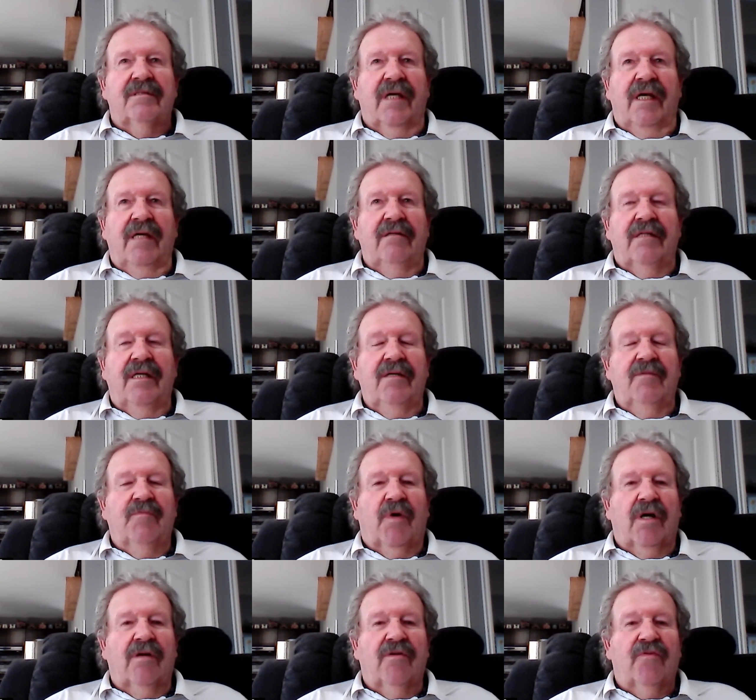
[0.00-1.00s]
18
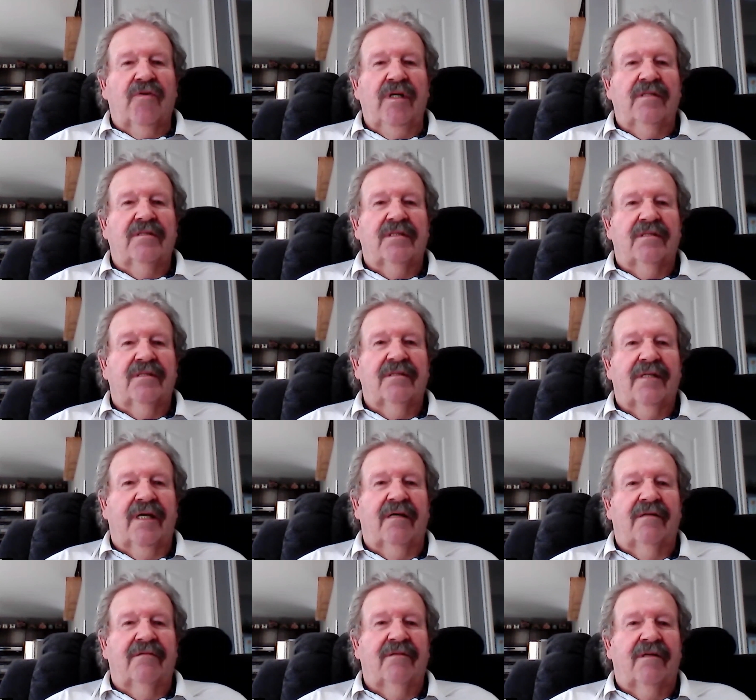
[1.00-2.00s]
par threes,
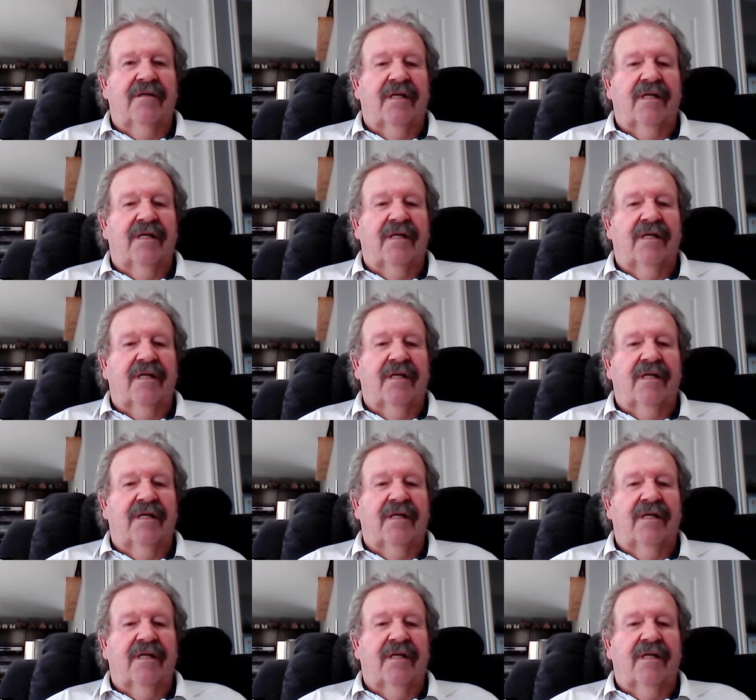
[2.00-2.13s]
and